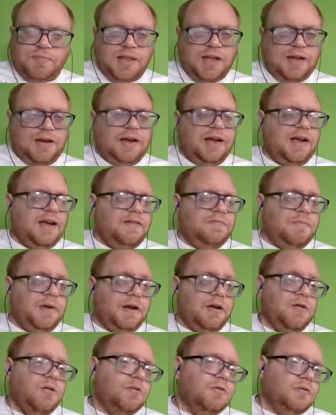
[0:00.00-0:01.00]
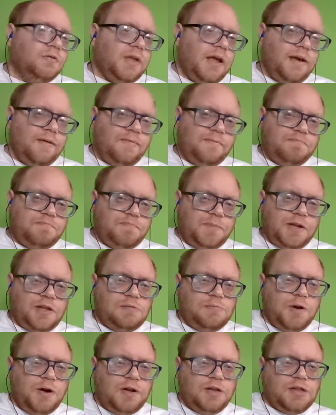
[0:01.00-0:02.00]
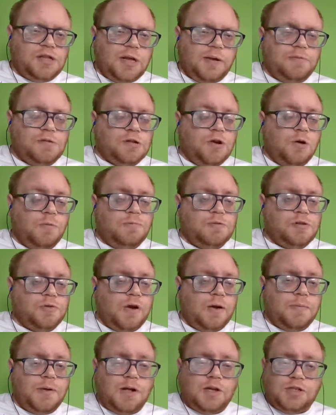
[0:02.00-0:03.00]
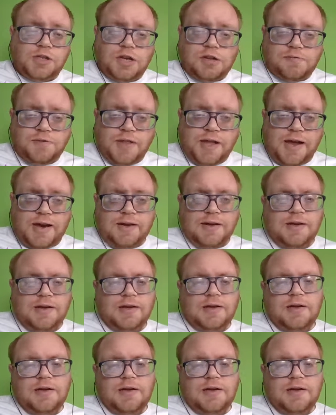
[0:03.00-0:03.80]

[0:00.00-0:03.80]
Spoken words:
and I have my own life experience, life scope, so I apologize for that.